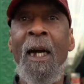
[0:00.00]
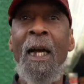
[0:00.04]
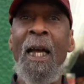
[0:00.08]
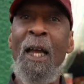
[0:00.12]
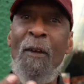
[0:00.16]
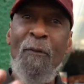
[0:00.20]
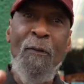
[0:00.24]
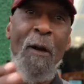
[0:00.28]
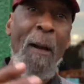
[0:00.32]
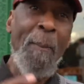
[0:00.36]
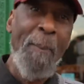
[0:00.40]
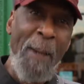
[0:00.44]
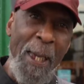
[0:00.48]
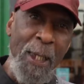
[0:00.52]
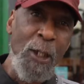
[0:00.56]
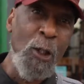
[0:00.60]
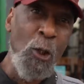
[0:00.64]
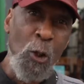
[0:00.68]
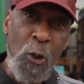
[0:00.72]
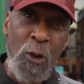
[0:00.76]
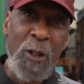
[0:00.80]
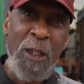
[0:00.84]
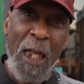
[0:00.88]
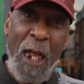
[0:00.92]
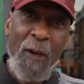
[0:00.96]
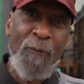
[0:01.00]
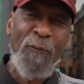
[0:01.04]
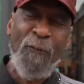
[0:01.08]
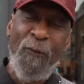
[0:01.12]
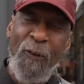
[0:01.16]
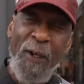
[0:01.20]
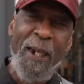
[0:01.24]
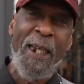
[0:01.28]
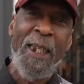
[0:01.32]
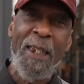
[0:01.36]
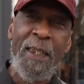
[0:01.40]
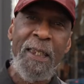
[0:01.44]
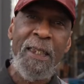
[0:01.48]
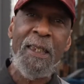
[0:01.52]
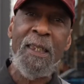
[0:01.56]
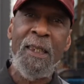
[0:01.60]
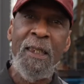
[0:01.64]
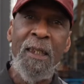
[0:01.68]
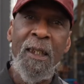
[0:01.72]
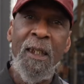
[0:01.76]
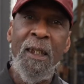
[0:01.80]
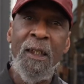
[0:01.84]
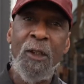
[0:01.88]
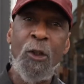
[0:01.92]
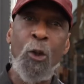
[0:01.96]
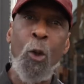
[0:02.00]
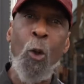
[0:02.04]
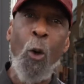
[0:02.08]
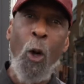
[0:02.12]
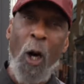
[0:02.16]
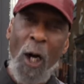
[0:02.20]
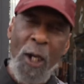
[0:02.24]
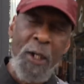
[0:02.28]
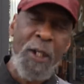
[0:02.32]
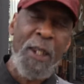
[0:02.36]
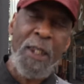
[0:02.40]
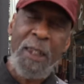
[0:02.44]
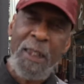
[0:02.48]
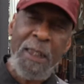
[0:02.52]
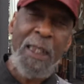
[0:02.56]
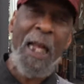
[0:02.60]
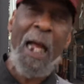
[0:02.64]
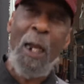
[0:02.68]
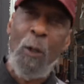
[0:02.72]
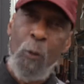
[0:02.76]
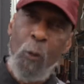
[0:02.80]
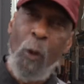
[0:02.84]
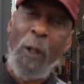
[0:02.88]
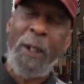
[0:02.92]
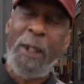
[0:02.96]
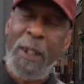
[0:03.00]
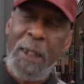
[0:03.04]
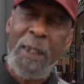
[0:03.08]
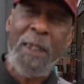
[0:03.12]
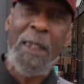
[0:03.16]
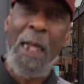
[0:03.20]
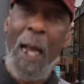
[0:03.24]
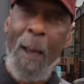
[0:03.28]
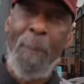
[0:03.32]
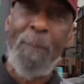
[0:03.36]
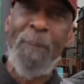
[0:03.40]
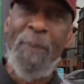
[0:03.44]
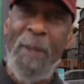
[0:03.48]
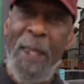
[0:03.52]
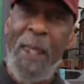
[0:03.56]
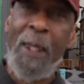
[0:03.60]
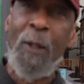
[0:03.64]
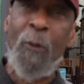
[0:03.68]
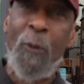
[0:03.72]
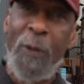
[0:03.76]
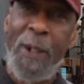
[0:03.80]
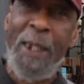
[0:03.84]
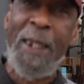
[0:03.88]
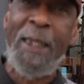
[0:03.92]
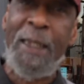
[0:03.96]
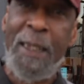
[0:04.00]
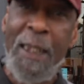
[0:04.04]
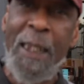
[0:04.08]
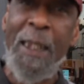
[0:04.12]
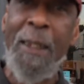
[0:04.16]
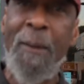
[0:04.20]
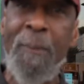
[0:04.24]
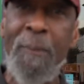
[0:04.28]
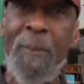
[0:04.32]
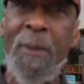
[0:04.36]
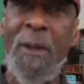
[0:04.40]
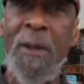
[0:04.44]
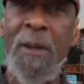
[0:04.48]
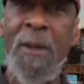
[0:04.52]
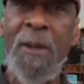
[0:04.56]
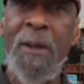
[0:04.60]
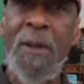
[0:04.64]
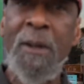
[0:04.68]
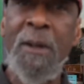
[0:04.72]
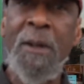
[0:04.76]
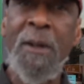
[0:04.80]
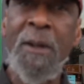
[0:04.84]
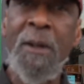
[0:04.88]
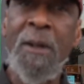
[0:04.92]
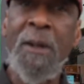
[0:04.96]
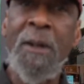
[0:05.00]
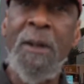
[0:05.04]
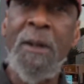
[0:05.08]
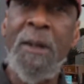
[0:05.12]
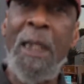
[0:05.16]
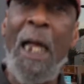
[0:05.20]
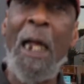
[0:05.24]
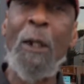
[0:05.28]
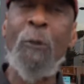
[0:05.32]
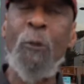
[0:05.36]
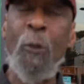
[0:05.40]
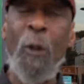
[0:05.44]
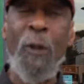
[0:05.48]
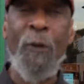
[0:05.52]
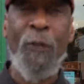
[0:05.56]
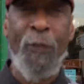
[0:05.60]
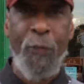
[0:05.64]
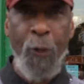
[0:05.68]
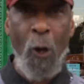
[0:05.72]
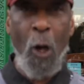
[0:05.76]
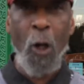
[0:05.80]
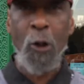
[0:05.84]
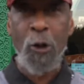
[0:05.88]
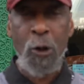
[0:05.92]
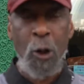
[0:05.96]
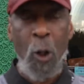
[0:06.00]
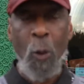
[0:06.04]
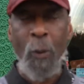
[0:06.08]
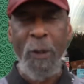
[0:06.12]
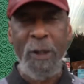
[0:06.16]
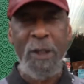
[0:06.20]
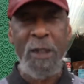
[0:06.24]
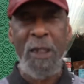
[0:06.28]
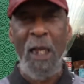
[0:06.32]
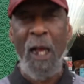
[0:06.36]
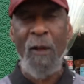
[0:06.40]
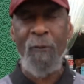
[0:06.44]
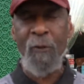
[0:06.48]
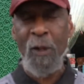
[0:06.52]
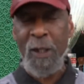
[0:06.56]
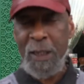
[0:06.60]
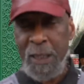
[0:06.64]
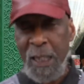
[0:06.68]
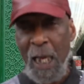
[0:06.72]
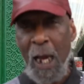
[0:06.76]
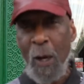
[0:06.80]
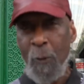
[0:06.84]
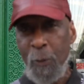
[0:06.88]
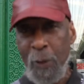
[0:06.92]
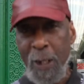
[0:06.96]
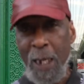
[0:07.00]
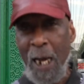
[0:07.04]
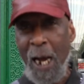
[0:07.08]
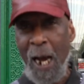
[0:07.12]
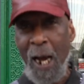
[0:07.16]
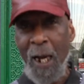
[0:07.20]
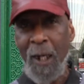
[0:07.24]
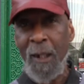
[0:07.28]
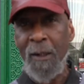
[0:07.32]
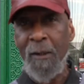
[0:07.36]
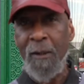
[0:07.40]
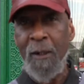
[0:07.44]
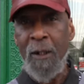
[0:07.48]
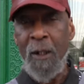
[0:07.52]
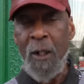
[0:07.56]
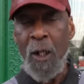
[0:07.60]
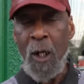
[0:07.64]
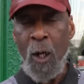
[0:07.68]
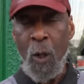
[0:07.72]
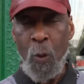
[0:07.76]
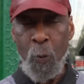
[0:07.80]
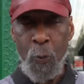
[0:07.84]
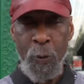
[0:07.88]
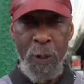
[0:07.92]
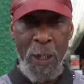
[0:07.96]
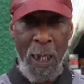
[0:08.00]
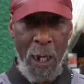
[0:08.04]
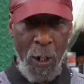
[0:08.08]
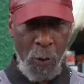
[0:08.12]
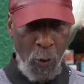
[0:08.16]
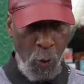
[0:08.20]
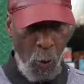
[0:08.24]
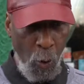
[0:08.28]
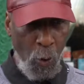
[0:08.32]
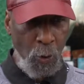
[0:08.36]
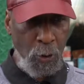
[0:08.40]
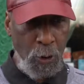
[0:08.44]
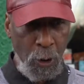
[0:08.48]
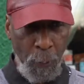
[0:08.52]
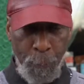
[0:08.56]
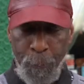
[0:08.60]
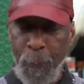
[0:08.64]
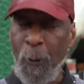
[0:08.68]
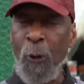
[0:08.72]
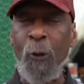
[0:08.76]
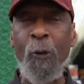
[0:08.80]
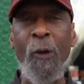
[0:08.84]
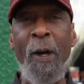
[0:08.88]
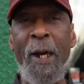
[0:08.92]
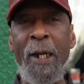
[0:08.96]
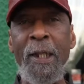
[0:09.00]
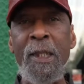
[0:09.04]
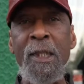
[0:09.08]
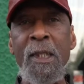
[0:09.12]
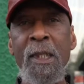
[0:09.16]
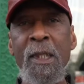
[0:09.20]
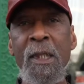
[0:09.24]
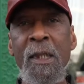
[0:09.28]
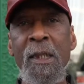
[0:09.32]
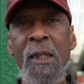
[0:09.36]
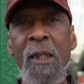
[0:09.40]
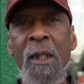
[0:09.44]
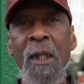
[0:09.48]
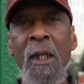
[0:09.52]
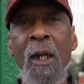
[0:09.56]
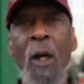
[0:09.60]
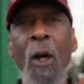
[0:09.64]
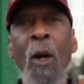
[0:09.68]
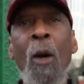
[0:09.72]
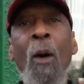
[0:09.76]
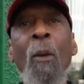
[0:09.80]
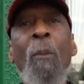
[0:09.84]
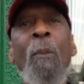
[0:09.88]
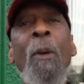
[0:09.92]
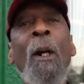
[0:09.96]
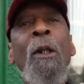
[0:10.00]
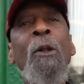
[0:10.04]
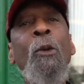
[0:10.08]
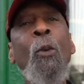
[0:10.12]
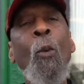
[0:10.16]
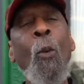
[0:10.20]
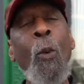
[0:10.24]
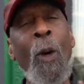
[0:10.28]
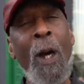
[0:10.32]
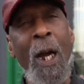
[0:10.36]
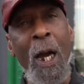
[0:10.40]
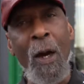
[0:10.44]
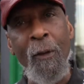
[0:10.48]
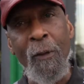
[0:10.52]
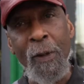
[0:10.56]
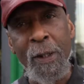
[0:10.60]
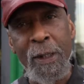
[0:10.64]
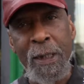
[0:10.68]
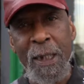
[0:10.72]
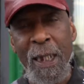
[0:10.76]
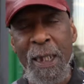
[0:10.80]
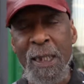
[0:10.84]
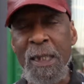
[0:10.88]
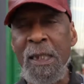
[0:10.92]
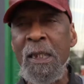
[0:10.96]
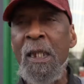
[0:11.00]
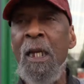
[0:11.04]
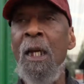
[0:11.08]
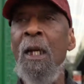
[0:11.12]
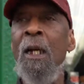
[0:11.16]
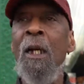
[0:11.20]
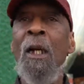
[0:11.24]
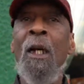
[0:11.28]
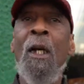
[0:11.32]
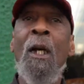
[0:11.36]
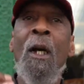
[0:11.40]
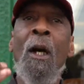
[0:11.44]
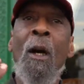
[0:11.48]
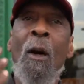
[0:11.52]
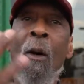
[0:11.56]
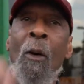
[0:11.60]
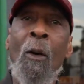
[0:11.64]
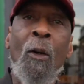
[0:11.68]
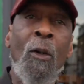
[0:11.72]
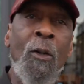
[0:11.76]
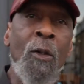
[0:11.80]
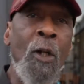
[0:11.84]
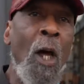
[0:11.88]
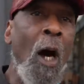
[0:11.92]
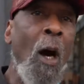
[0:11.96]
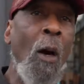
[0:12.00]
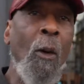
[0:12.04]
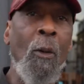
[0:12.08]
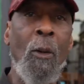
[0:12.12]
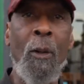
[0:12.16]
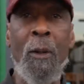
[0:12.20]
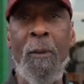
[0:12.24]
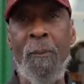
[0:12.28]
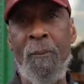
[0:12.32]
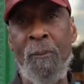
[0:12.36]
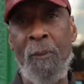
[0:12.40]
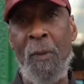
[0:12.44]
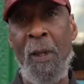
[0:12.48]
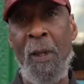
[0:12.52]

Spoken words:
if I may use that phrase, to understand what is happening with the team. That we thought to ourselves, well, here we are going to progress. But where it is, no.